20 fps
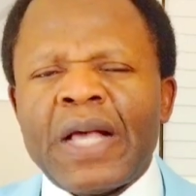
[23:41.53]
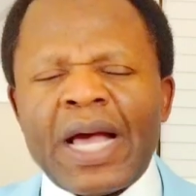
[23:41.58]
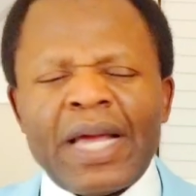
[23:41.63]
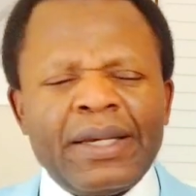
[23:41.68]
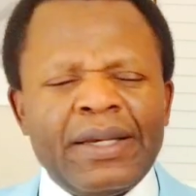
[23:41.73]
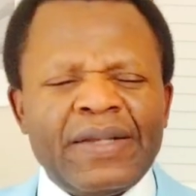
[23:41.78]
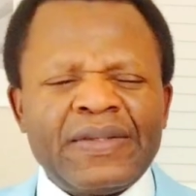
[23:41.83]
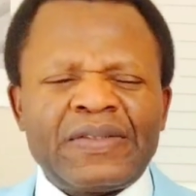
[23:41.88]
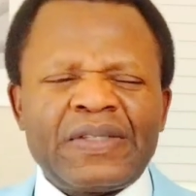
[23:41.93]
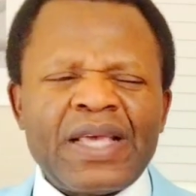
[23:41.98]

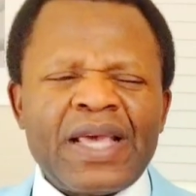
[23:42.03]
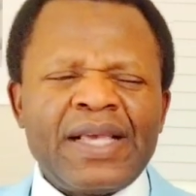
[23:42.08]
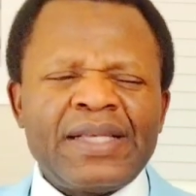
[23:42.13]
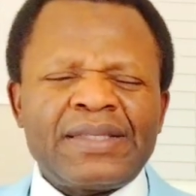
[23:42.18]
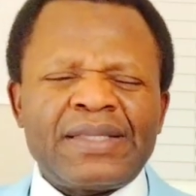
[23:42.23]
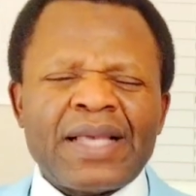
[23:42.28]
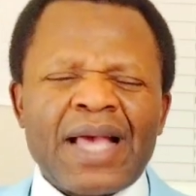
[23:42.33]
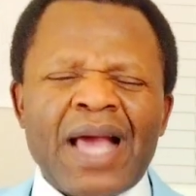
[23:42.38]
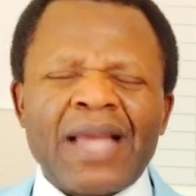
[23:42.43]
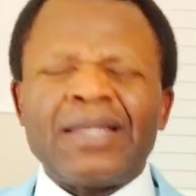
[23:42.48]
And he
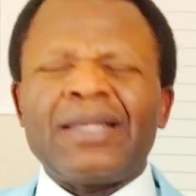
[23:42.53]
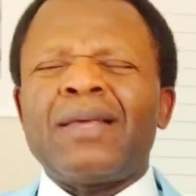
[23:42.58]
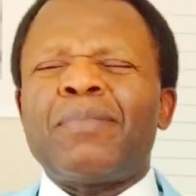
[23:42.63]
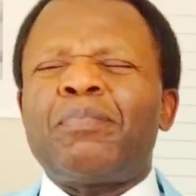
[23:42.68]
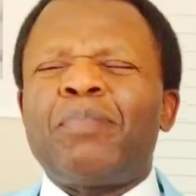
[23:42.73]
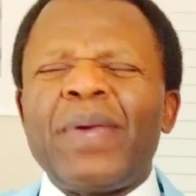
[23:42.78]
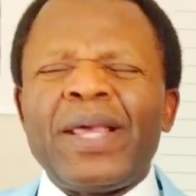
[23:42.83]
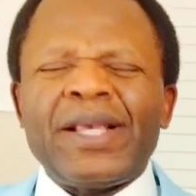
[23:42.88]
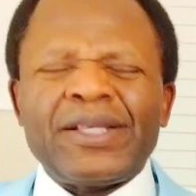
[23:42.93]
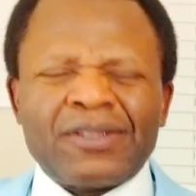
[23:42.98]
says, and the
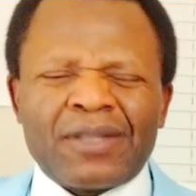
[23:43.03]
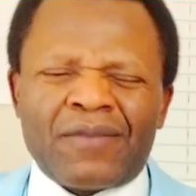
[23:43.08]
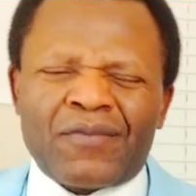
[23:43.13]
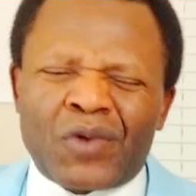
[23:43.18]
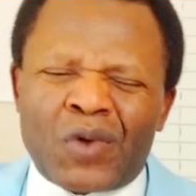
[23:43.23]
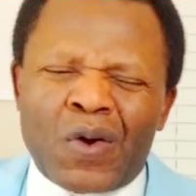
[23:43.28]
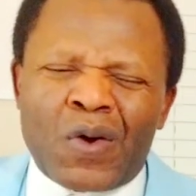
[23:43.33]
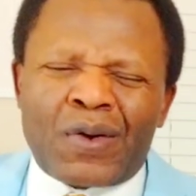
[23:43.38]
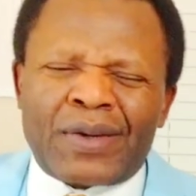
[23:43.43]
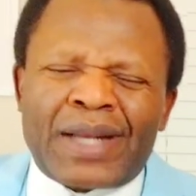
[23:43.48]
peace
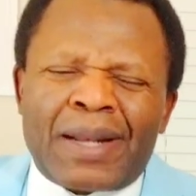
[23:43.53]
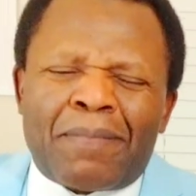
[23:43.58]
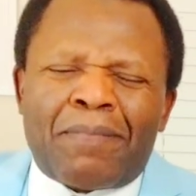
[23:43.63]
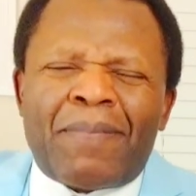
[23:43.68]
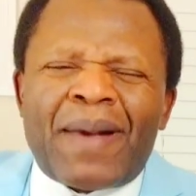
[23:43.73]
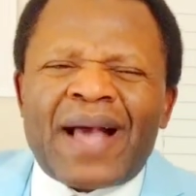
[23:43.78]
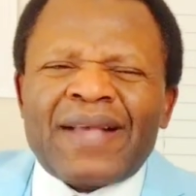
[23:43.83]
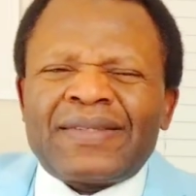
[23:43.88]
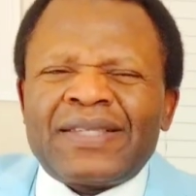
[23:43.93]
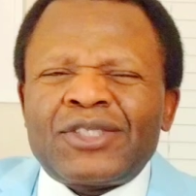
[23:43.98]
of God
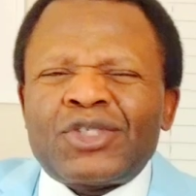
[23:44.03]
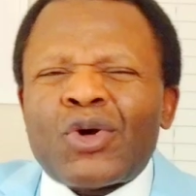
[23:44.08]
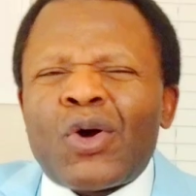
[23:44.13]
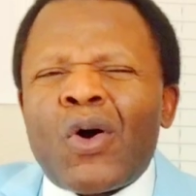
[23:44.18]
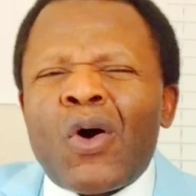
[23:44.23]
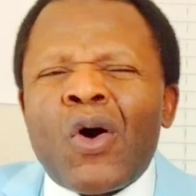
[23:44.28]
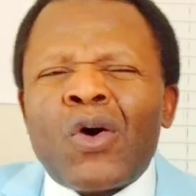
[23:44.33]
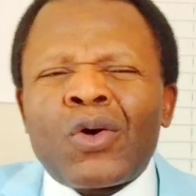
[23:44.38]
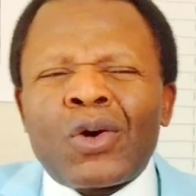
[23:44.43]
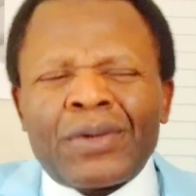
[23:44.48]
that passes
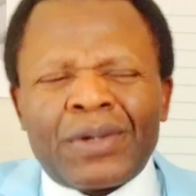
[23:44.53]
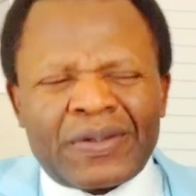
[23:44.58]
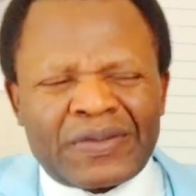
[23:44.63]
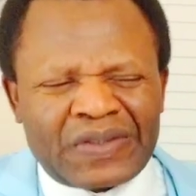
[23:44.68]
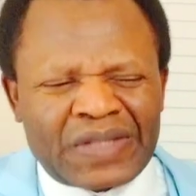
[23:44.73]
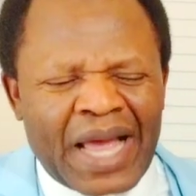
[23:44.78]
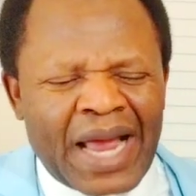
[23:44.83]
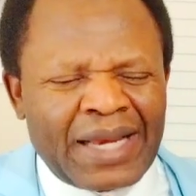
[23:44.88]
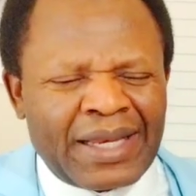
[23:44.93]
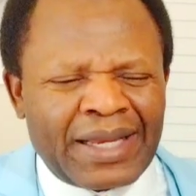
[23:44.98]
all
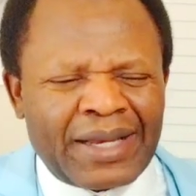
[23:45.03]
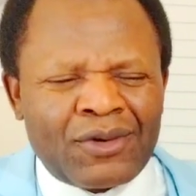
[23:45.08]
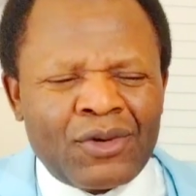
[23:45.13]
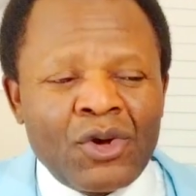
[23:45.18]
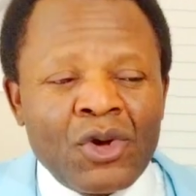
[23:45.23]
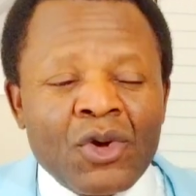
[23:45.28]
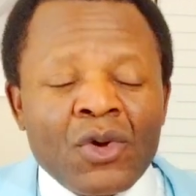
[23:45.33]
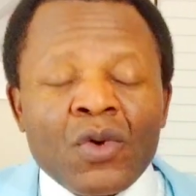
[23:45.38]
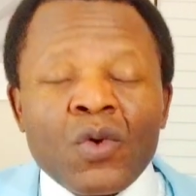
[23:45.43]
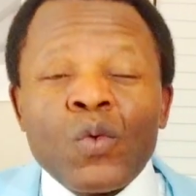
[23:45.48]

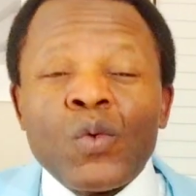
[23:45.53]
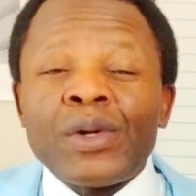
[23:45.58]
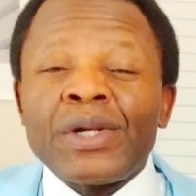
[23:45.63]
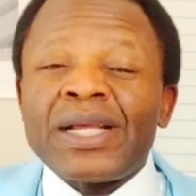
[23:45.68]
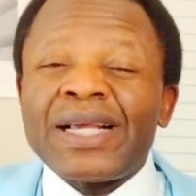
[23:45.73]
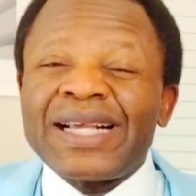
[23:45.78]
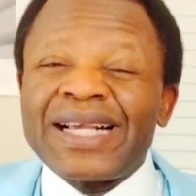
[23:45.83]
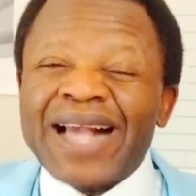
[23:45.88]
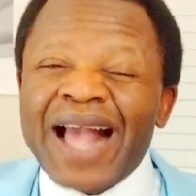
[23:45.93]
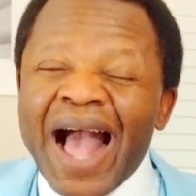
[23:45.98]
understanding
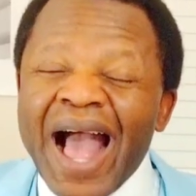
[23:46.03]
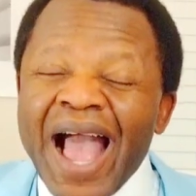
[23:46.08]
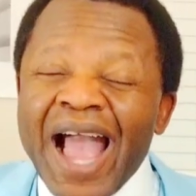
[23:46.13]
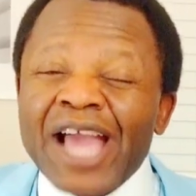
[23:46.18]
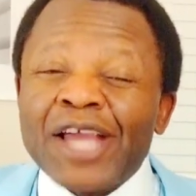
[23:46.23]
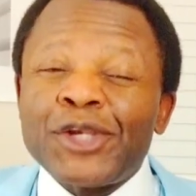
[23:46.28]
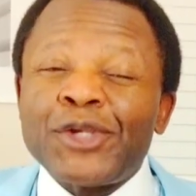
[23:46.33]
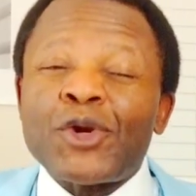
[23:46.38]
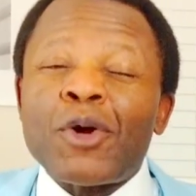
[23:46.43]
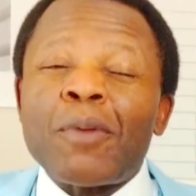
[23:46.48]
will
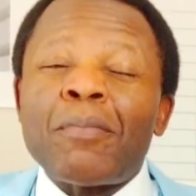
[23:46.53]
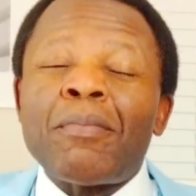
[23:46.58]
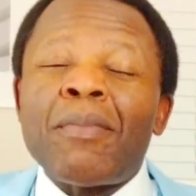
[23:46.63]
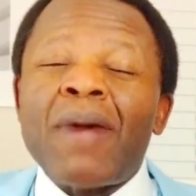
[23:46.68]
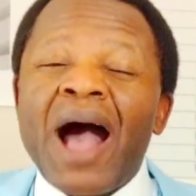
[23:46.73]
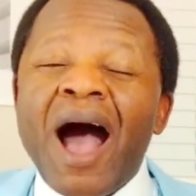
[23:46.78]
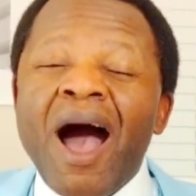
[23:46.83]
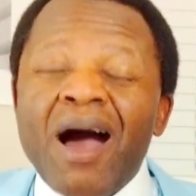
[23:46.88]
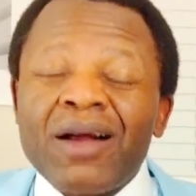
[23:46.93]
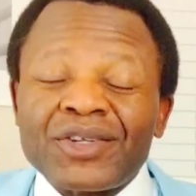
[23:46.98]
guide your
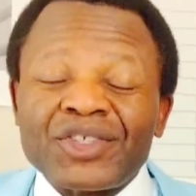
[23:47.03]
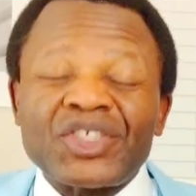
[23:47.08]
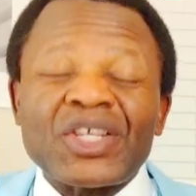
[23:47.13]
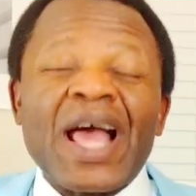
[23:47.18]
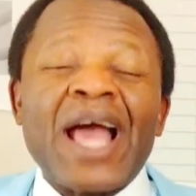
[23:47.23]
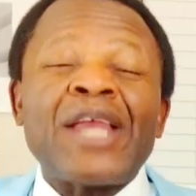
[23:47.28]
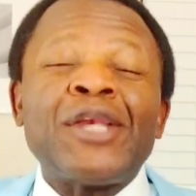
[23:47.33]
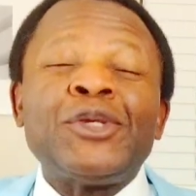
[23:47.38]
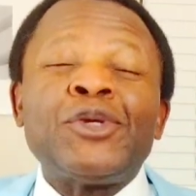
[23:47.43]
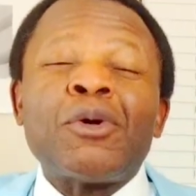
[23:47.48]

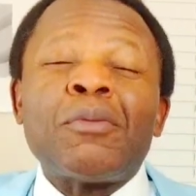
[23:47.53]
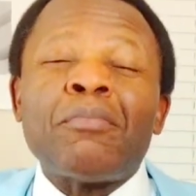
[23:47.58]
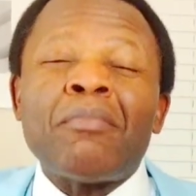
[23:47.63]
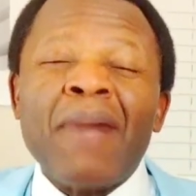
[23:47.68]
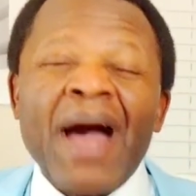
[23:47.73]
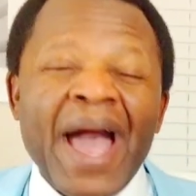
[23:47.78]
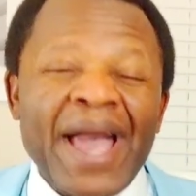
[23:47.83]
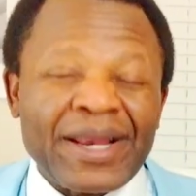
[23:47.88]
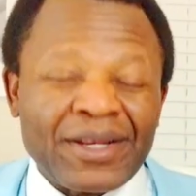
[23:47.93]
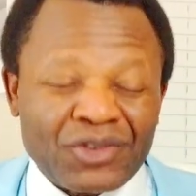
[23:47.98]
hearts and your
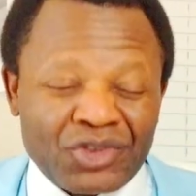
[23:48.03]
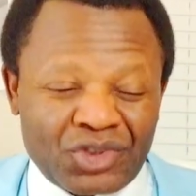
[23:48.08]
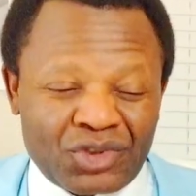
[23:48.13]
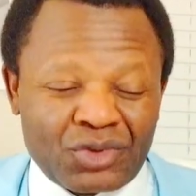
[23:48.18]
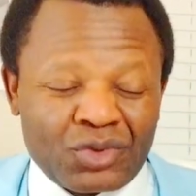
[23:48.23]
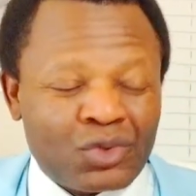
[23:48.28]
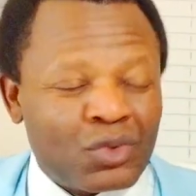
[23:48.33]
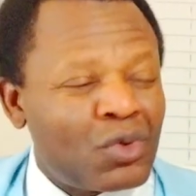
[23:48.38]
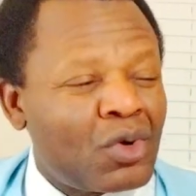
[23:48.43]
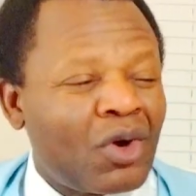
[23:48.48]

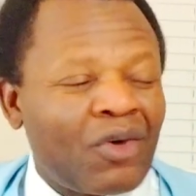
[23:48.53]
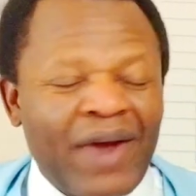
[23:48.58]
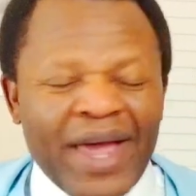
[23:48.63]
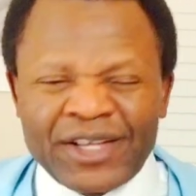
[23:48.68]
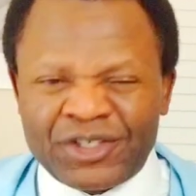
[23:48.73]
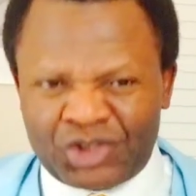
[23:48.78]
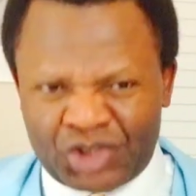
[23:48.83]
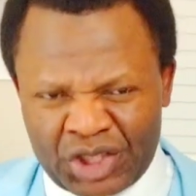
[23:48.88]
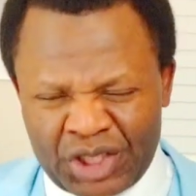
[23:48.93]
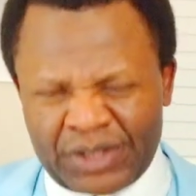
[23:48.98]
minds through
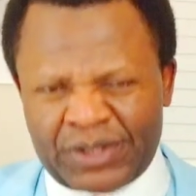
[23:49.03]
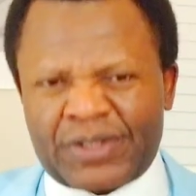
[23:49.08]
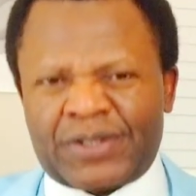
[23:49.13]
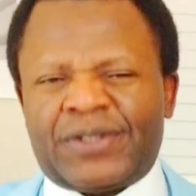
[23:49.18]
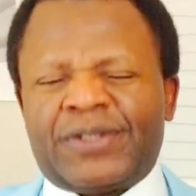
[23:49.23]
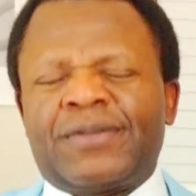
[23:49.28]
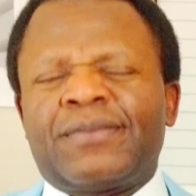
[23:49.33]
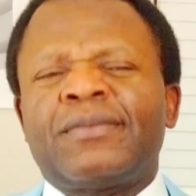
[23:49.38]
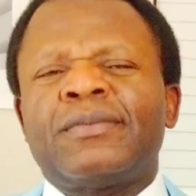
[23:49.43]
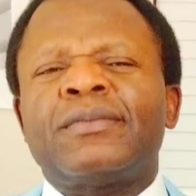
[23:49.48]
Christ
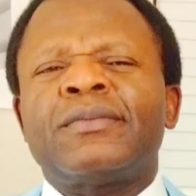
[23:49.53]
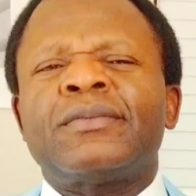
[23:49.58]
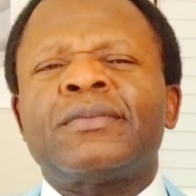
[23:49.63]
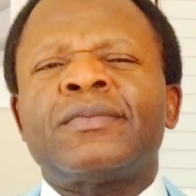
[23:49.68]
Jesus.